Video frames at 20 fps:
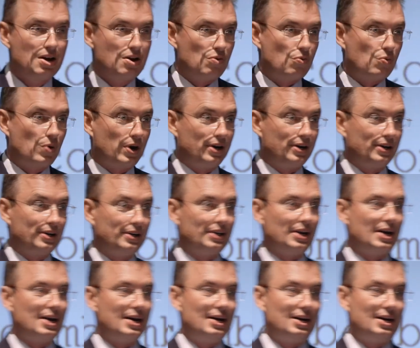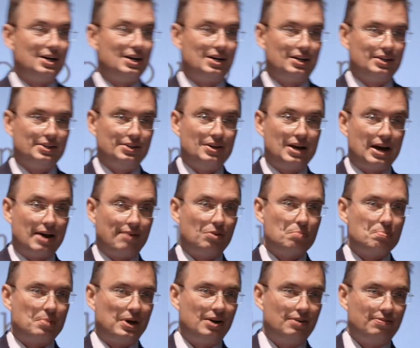where you didn't have the
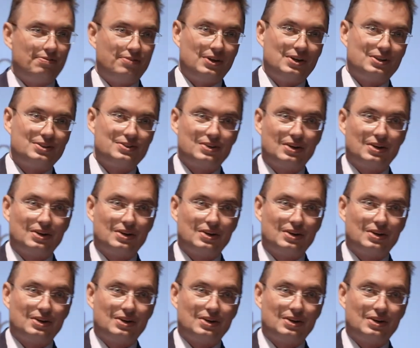benefits